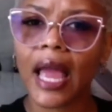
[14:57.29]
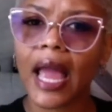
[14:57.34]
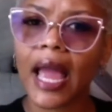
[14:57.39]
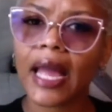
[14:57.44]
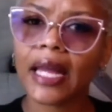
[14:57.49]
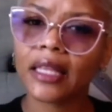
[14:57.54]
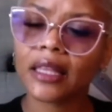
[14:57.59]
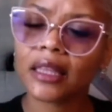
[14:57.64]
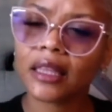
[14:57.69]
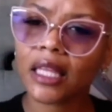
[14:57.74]

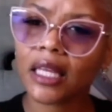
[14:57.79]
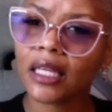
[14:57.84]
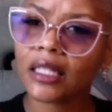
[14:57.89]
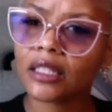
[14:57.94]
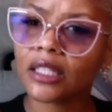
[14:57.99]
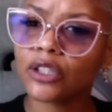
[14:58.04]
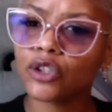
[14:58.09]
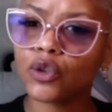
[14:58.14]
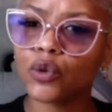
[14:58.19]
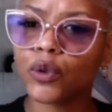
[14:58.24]
and think
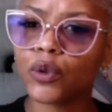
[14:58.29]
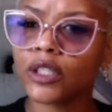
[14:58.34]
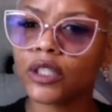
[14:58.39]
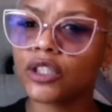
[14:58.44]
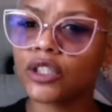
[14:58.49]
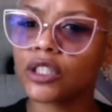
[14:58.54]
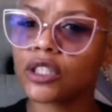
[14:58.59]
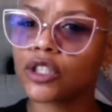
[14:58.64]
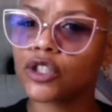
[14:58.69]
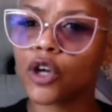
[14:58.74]
that you can
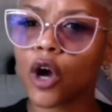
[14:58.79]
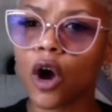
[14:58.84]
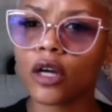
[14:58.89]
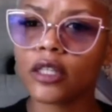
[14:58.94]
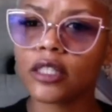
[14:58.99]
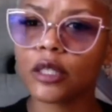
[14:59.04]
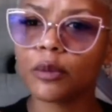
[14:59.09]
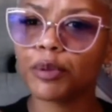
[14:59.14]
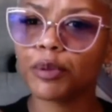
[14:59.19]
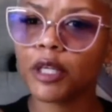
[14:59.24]
just
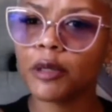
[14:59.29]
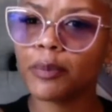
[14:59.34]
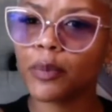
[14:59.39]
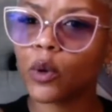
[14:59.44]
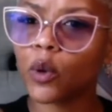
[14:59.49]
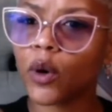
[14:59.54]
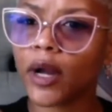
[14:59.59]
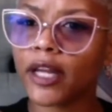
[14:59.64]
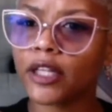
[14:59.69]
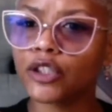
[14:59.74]
talk to
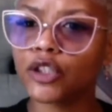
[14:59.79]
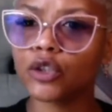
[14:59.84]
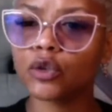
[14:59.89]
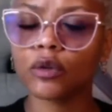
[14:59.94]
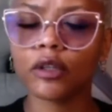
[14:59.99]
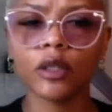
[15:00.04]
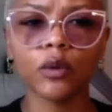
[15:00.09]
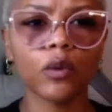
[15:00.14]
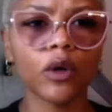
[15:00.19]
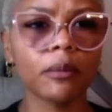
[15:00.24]
people and
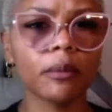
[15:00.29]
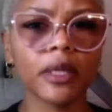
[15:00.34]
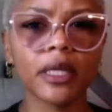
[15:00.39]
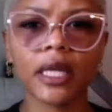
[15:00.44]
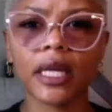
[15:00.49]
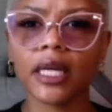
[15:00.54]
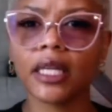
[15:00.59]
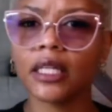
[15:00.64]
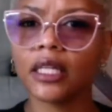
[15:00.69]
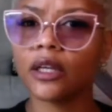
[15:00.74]
treat women
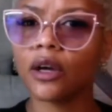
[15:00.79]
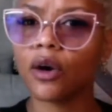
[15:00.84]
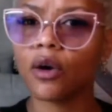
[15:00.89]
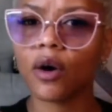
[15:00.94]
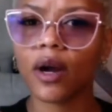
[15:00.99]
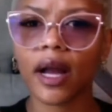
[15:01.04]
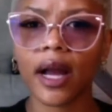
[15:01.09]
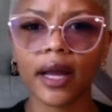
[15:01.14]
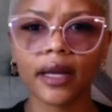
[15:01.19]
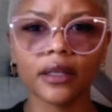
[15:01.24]
any
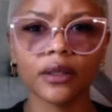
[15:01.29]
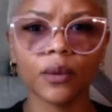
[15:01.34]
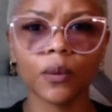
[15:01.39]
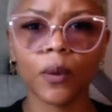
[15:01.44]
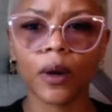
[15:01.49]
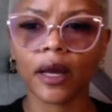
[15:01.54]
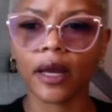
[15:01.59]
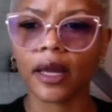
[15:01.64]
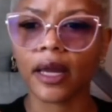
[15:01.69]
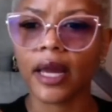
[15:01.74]
old kind of
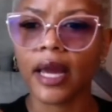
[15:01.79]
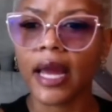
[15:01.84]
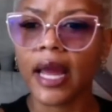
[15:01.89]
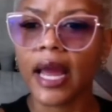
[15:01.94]
way.